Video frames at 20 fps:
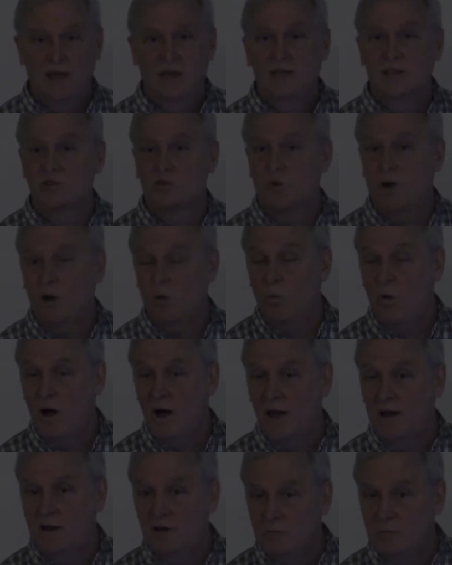and so I
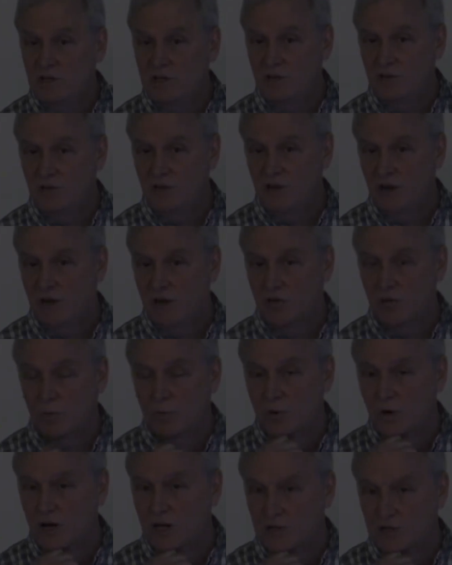wanted them in different hydro
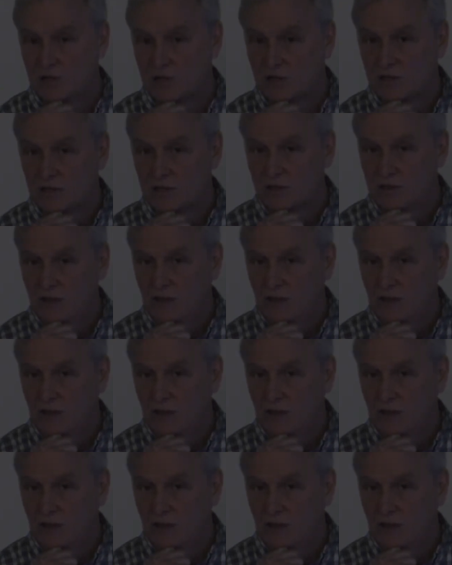projects.